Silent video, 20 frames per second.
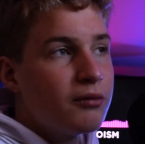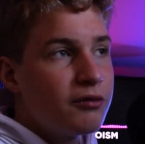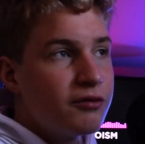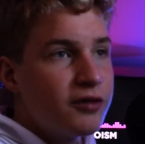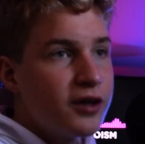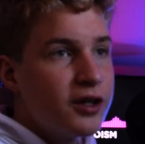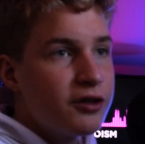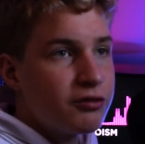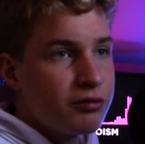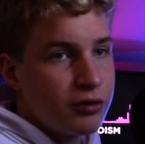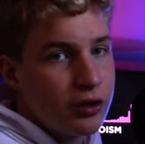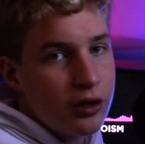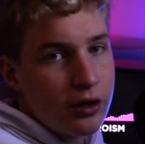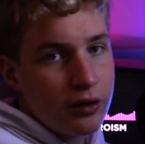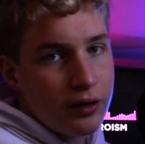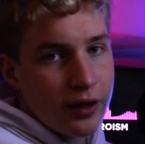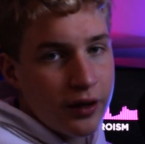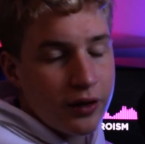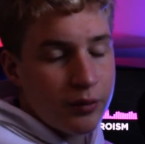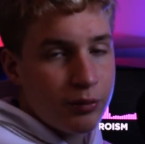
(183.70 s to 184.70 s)
Faze Rug,
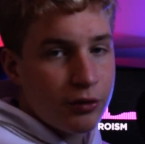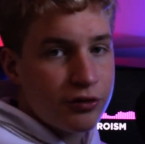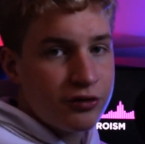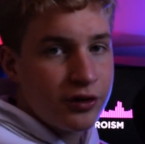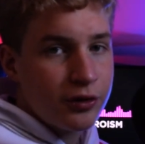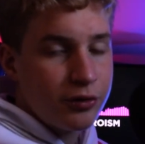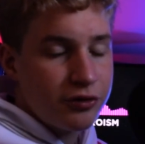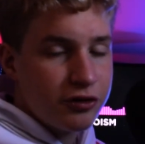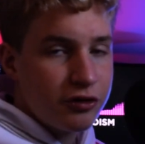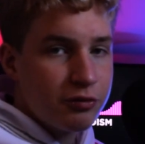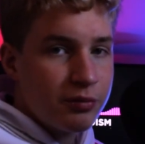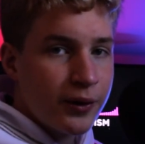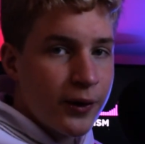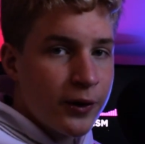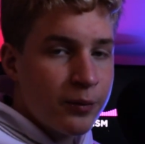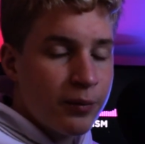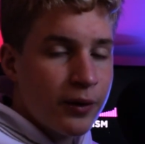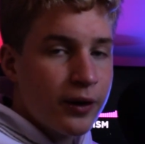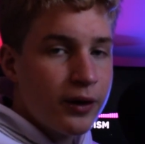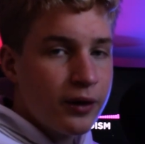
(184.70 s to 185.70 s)
like the person that was
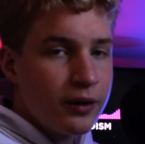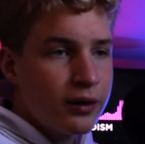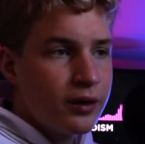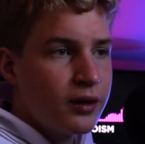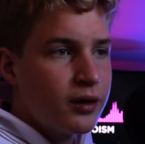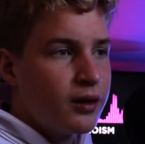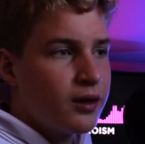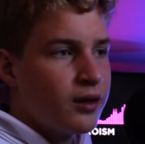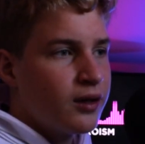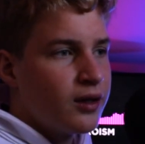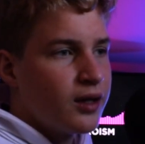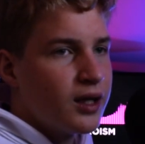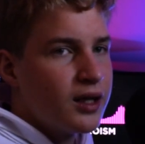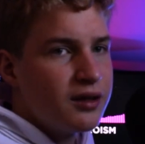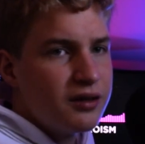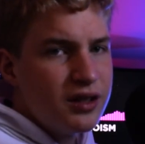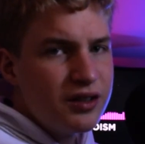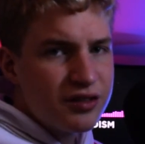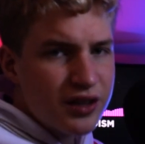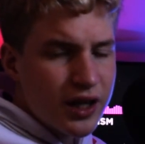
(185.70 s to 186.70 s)
inspired by it,
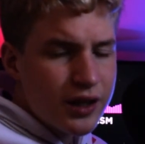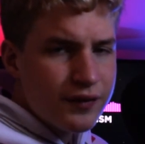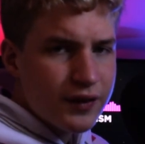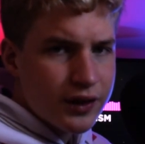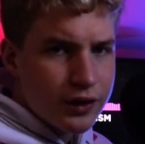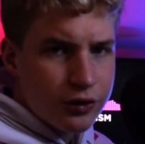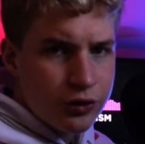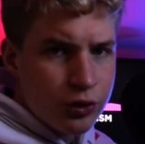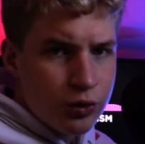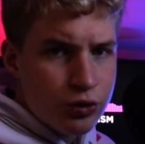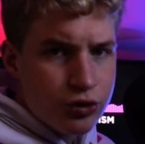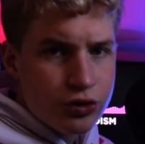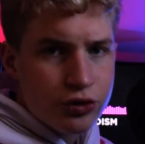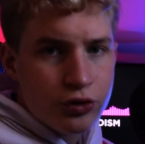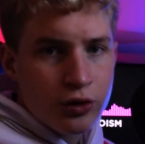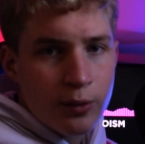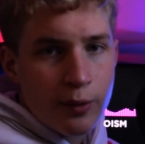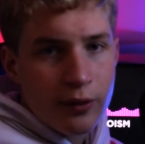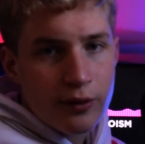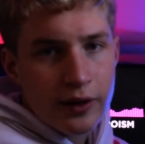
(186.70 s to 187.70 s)
he's kind of like a douche
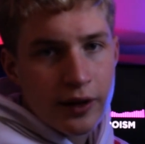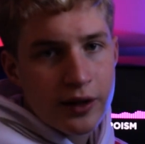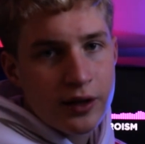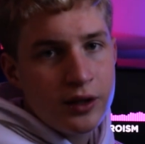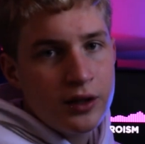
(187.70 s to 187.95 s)
tuber, like